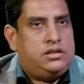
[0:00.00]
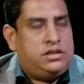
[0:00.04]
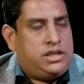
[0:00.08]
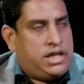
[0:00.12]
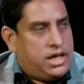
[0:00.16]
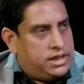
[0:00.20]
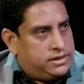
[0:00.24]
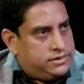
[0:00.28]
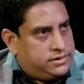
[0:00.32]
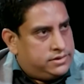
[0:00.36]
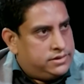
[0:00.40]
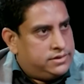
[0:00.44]
The
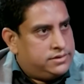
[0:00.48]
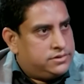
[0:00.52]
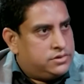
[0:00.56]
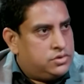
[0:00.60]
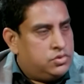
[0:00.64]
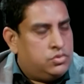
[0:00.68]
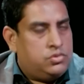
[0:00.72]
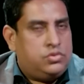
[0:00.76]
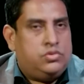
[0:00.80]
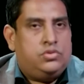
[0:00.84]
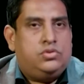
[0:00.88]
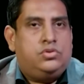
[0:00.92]
answer is
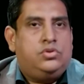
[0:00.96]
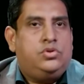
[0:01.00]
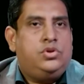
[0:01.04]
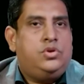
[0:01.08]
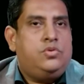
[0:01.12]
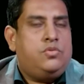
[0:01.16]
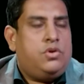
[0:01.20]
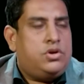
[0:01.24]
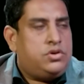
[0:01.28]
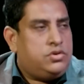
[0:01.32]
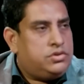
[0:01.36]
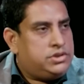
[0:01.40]
no. Do
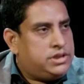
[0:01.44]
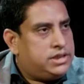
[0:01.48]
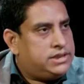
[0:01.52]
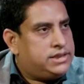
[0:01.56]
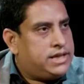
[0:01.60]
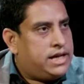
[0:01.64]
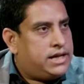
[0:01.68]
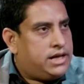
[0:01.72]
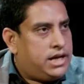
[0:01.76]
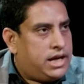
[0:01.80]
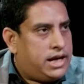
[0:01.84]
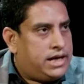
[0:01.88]
you want to just
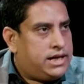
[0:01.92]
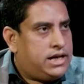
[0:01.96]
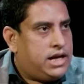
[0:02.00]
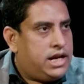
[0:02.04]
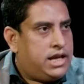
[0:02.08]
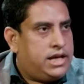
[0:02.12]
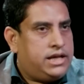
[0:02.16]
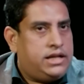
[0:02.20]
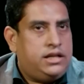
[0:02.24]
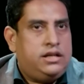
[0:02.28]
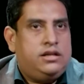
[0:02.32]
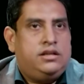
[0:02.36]
get a
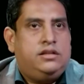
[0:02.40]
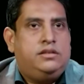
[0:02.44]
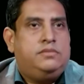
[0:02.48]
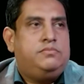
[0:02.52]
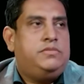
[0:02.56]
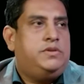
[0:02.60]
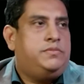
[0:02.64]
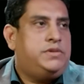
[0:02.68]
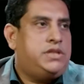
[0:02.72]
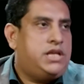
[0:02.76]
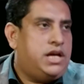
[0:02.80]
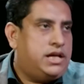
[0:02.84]
headline?
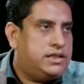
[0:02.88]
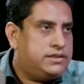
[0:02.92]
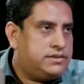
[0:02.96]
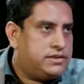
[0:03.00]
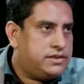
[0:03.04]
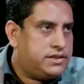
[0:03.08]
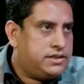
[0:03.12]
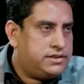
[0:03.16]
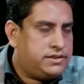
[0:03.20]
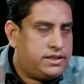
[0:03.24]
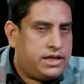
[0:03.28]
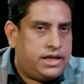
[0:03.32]
Maybe the
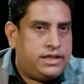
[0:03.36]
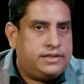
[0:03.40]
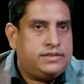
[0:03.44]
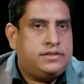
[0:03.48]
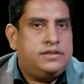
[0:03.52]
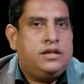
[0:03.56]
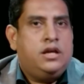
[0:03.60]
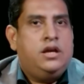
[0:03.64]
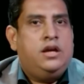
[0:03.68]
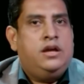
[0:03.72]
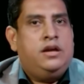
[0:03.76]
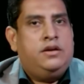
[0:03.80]
answer is
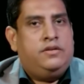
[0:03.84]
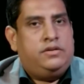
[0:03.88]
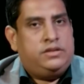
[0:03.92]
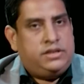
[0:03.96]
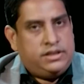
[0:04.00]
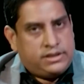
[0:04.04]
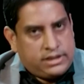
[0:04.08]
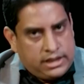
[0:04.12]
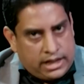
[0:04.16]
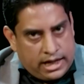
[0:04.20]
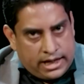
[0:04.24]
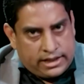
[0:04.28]
yes.
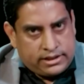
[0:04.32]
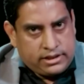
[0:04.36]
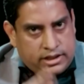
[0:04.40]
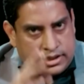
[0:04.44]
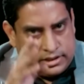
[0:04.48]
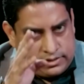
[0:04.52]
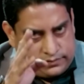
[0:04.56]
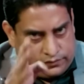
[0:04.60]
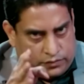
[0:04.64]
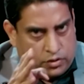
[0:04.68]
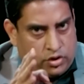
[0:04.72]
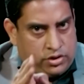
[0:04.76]
The
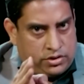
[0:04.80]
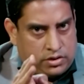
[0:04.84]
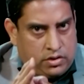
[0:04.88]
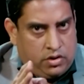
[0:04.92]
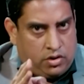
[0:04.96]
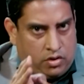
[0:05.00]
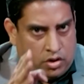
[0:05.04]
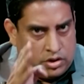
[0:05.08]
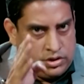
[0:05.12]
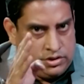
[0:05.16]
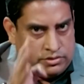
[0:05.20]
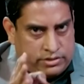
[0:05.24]
selectors, for
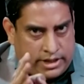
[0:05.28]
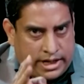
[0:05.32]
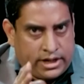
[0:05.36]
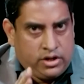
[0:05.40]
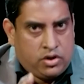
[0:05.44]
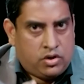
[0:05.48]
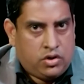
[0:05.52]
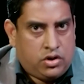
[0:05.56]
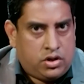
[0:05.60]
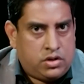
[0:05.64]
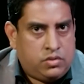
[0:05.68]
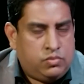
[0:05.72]
on
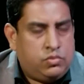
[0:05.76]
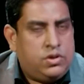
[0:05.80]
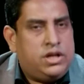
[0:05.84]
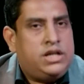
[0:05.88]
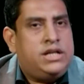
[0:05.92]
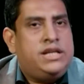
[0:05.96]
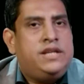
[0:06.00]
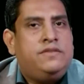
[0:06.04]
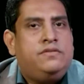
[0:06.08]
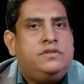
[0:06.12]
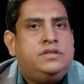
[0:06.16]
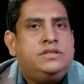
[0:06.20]
record,
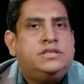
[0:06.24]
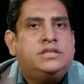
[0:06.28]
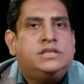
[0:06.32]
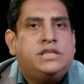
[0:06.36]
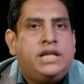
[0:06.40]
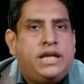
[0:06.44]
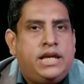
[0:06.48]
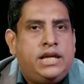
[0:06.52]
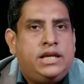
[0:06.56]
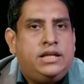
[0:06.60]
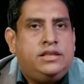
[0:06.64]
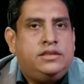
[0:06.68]
weren't even
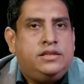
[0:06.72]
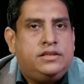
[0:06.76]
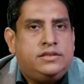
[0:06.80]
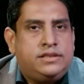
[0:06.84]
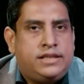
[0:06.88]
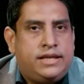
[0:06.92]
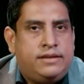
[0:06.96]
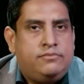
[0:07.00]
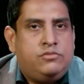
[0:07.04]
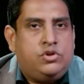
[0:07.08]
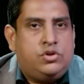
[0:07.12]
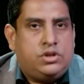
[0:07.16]
staying in the
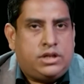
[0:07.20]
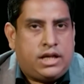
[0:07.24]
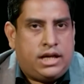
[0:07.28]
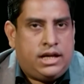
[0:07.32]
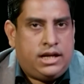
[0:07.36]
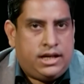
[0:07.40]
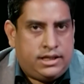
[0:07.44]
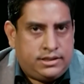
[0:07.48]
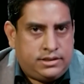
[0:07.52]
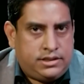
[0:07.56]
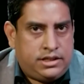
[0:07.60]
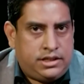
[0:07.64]
same
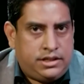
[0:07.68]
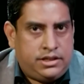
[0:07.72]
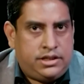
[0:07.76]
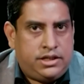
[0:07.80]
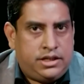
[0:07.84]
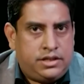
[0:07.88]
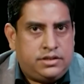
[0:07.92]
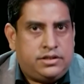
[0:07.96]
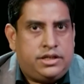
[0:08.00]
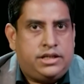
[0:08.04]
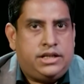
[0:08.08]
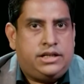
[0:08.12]
hotel as the
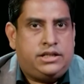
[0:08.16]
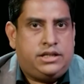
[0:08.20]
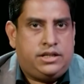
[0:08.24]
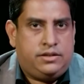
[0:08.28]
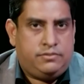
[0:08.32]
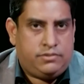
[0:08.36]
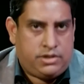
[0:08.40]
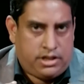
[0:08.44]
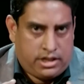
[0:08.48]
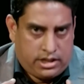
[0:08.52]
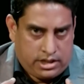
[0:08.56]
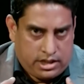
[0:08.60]
Indian cricket
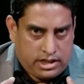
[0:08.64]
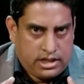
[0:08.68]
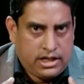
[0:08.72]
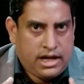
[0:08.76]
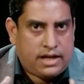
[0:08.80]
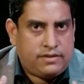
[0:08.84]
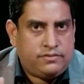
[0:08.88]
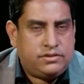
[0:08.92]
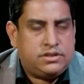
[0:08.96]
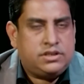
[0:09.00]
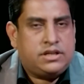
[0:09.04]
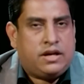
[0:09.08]
team in England.
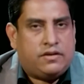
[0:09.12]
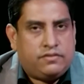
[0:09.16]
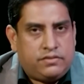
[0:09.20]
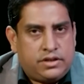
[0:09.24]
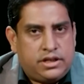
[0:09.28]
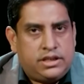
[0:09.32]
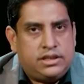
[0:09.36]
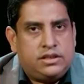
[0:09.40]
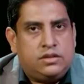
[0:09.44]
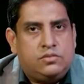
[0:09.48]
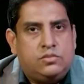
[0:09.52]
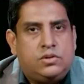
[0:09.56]
I was
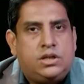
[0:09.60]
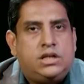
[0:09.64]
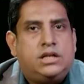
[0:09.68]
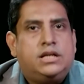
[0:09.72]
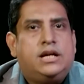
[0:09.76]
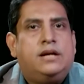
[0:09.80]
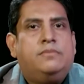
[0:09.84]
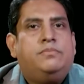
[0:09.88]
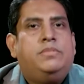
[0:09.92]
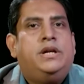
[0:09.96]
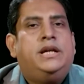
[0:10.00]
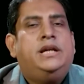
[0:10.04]
covering the World
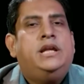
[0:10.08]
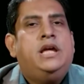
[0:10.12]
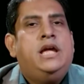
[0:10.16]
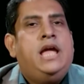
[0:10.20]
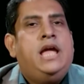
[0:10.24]
Cup, and